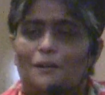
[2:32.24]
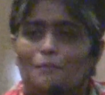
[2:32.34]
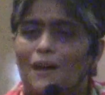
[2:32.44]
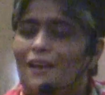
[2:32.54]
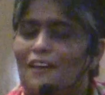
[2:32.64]

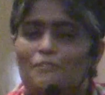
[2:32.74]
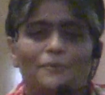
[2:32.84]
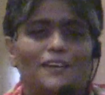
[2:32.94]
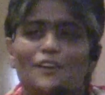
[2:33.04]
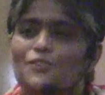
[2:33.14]
my life
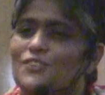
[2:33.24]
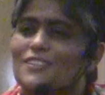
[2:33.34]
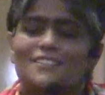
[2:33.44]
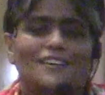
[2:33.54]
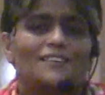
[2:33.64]
began to
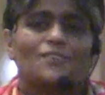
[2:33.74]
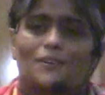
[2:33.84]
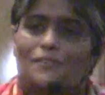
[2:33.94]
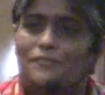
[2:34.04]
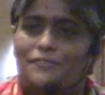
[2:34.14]
just take
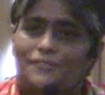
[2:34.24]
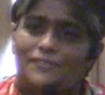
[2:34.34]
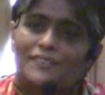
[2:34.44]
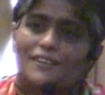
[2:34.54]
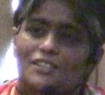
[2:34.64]
off,
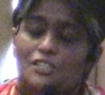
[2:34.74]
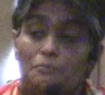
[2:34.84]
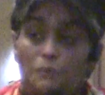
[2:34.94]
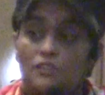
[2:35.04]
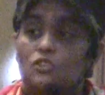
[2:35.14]

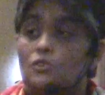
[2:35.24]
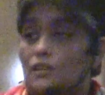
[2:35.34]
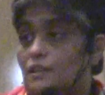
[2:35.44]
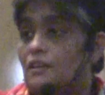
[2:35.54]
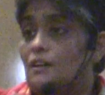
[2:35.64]

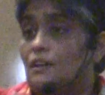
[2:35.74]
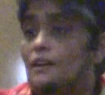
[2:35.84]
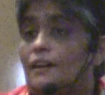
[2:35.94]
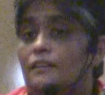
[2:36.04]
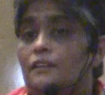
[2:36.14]
spiritually,
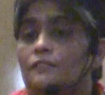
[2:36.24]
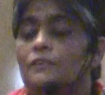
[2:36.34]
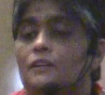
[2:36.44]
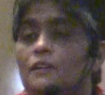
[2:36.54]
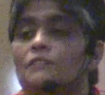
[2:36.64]
and
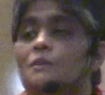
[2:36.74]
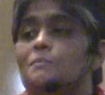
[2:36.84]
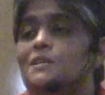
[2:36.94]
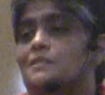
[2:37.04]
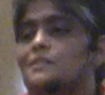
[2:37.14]
even
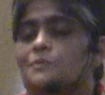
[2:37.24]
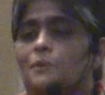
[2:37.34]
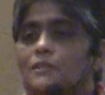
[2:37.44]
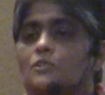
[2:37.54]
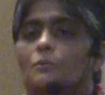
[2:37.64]

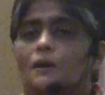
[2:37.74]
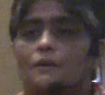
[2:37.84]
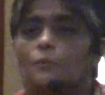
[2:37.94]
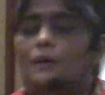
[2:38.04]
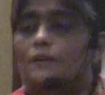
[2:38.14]
business-wise, or
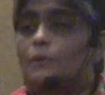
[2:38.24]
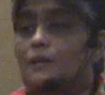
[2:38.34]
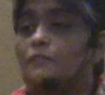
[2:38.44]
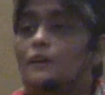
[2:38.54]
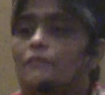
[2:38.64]
whatever
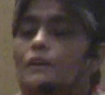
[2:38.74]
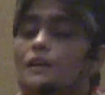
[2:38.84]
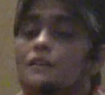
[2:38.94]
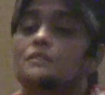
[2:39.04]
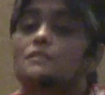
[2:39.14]

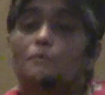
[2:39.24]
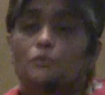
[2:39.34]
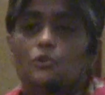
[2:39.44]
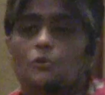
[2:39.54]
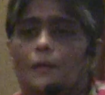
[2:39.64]
else
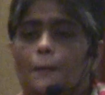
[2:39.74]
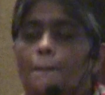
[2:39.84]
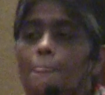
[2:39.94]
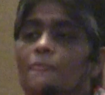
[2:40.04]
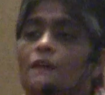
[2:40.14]
I'm doing.
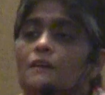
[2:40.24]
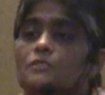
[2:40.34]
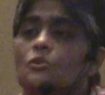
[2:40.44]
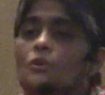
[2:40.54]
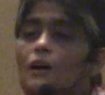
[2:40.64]

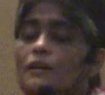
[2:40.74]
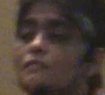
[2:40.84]
So I